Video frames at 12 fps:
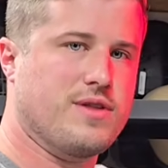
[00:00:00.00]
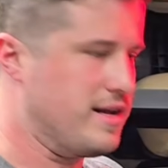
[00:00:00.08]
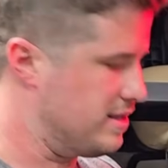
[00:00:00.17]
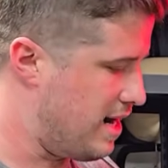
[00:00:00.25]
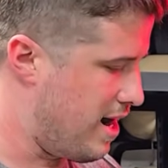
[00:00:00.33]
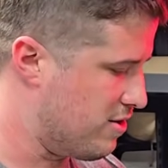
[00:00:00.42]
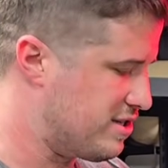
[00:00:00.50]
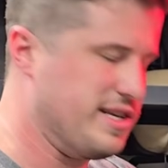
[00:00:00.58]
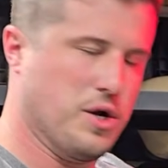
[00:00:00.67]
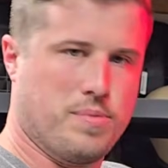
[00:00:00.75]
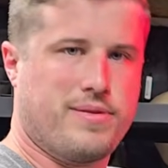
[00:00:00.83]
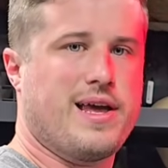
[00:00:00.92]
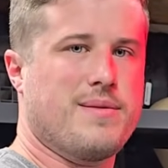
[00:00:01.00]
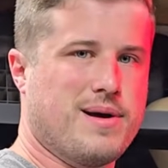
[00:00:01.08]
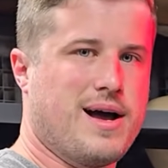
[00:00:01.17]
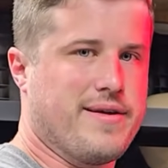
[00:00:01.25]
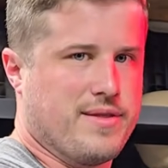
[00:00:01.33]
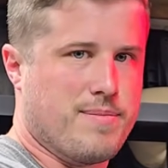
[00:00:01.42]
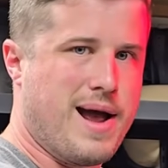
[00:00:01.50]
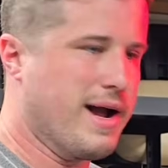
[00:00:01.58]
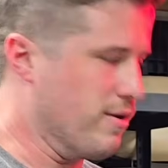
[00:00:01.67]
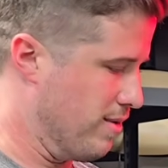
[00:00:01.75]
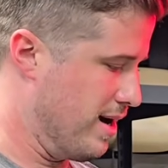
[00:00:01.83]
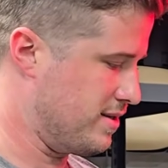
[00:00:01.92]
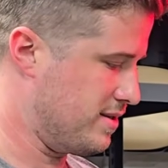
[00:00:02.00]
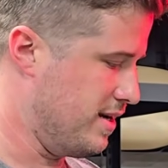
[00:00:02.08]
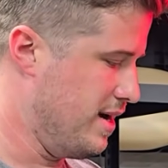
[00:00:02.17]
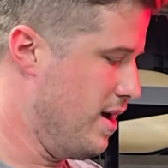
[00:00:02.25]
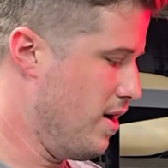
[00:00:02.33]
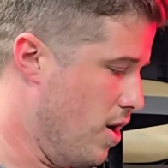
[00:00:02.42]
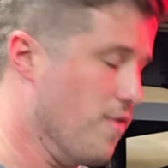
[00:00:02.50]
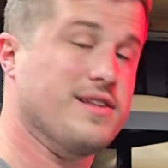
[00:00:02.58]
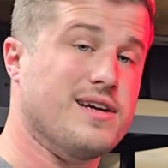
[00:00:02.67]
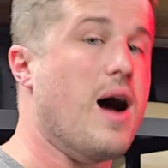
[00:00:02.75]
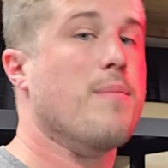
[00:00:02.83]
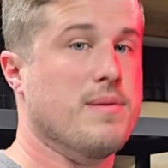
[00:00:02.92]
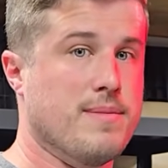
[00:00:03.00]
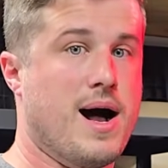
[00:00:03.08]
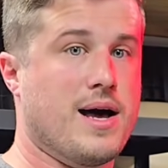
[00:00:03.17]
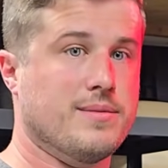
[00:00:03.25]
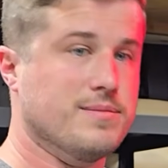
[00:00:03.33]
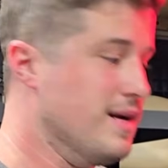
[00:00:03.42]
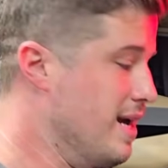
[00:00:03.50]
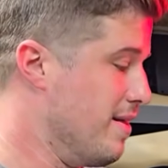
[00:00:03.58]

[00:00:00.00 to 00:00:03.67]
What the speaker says: to that entire steel plate behind the backrest on the top and bottom.